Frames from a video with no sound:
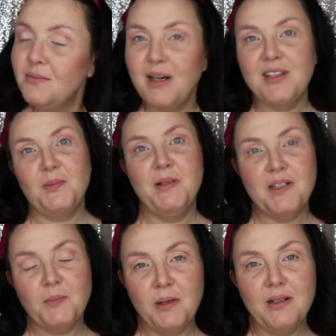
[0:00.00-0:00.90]
My husband
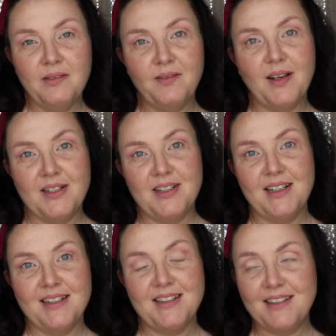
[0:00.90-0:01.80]
is pulling
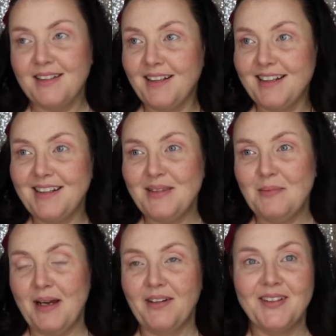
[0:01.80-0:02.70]
faces like in the
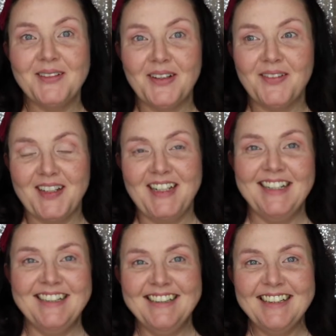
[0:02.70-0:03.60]
background over
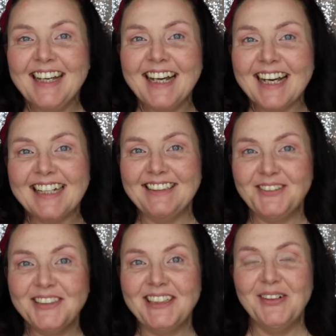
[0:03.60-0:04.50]
here, and
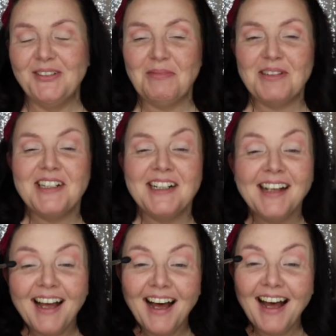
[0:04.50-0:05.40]
it's really off-putting.
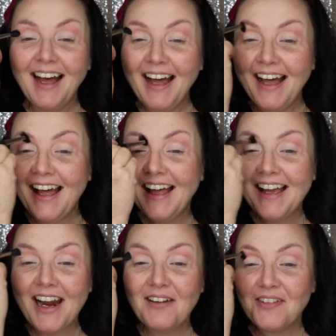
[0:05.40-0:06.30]

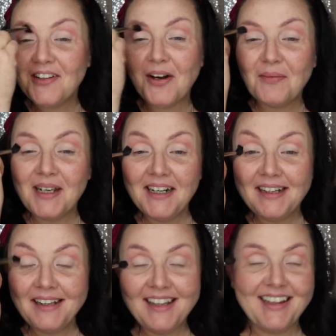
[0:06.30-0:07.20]
Every comment,
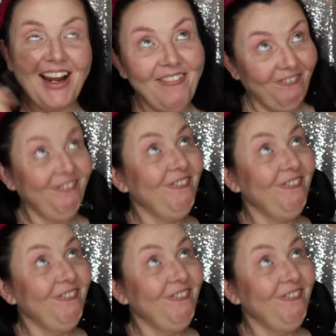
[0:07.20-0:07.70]
like.